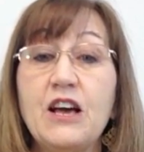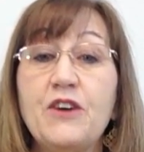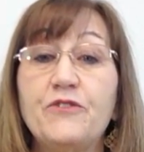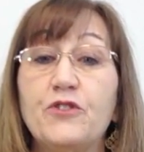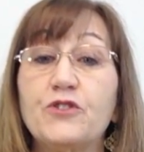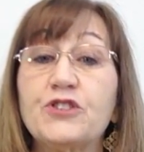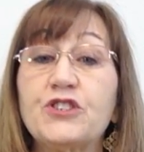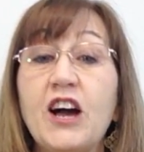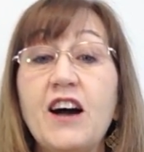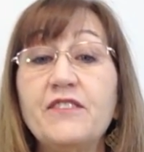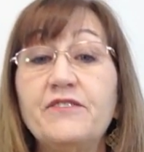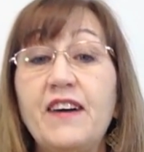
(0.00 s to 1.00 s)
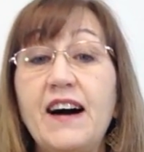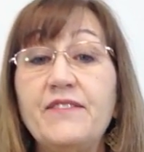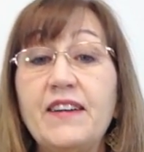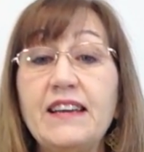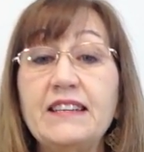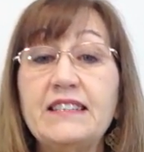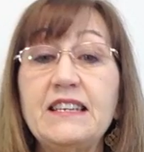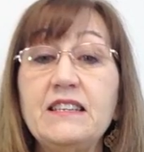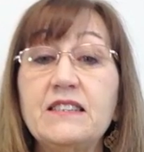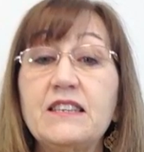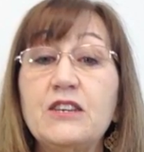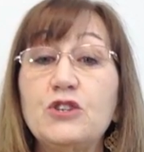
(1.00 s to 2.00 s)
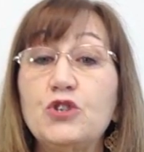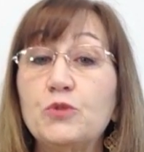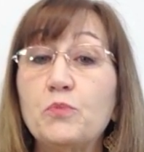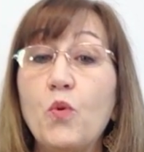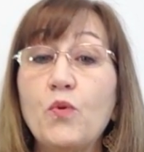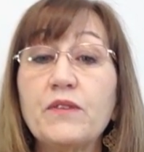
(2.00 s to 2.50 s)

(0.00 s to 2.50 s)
First John five eighteen says you're born